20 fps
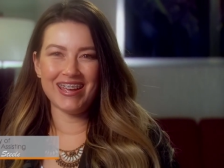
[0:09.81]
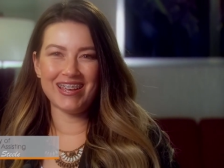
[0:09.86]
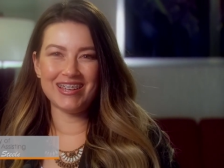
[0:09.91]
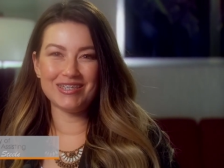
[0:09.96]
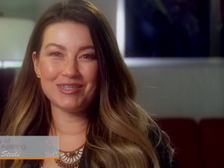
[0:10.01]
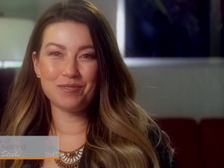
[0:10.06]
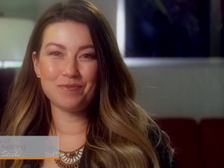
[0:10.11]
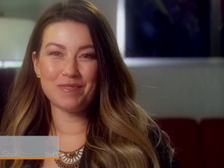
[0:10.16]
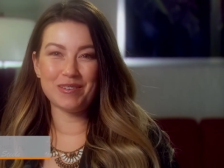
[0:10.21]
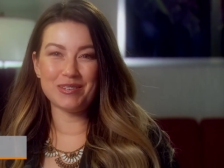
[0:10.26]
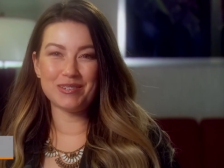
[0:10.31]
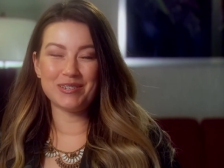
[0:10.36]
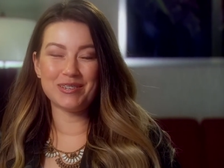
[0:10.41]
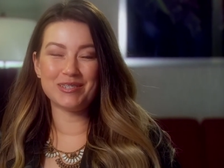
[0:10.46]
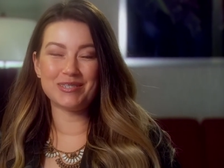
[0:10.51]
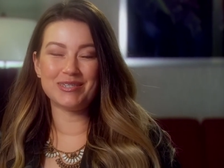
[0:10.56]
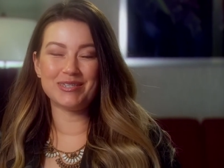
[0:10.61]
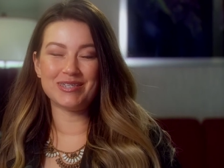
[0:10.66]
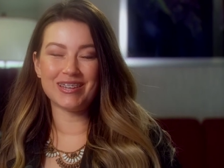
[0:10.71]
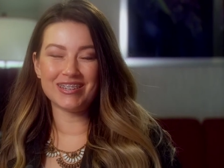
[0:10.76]
it's
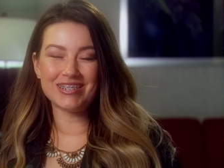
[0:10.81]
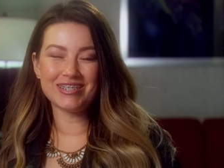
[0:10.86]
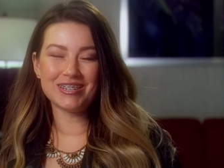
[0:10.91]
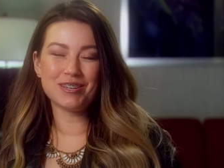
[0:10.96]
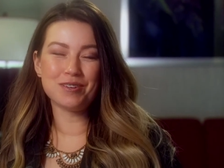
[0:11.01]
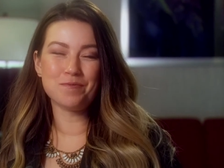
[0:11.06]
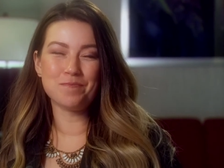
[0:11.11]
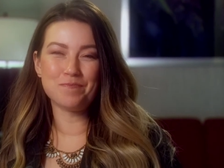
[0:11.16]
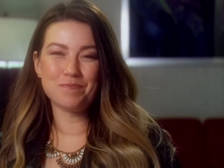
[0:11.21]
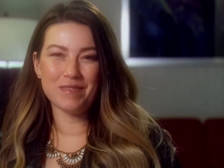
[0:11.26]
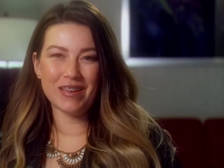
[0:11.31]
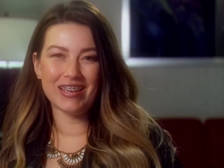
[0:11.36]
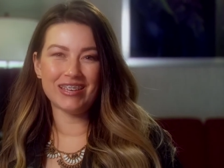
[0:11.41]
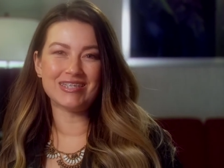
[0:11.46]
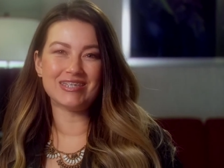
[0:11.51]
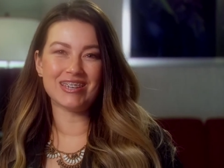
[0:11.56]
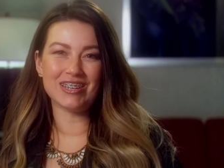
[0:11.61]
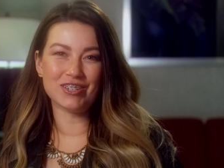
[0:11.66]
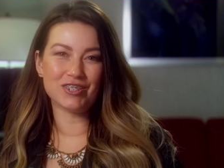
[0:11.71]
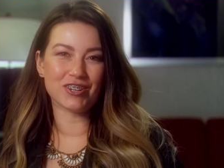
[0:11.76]
been such an
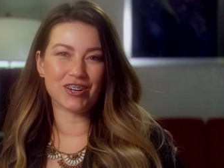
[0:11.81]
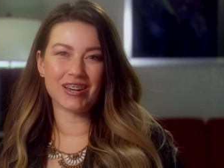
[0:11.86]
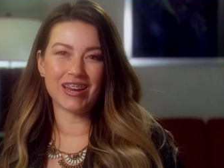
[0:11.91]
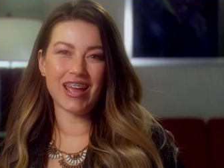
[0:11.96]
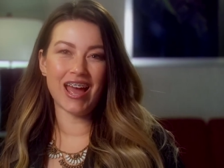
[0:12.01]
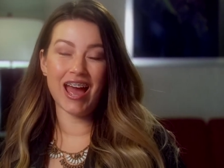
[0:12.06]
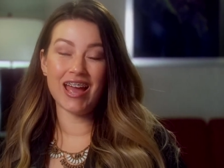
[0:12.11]
amazing journey.